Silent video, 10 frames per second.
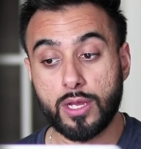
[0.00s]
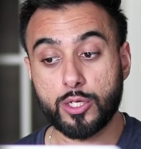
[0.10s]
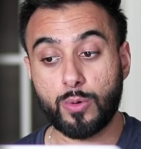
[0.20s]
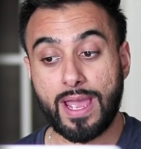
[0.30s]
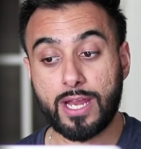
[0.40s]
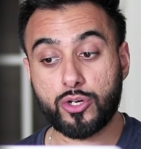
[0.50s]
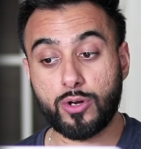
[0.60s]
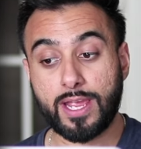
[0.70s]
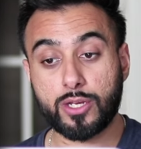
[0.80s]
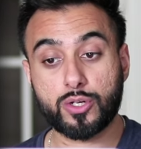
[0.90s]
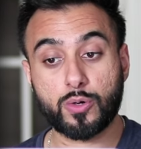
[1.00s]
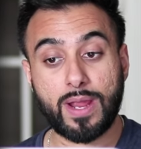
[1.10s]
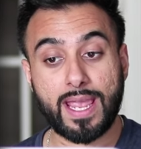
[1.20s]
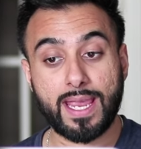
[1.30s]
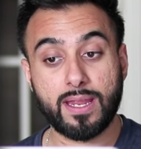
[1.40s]
to enter a
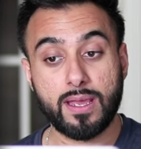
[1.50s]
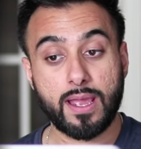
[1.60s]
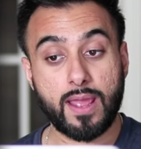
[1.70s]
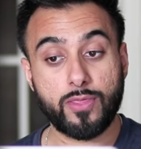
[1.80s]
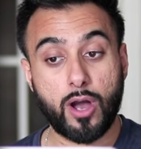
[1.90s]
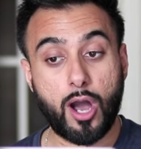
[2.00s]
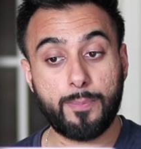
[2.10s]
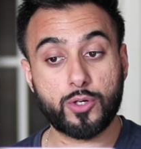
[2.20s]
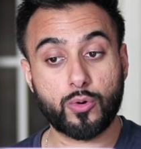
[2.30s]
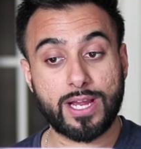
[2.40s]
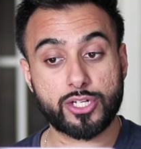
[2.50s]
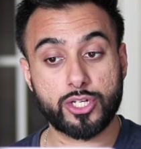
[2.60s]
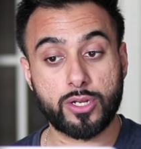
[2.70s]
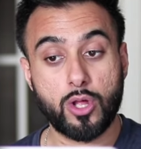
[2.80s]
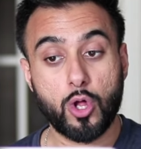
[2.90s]
trade in the up
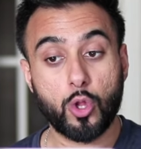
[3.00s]
direction,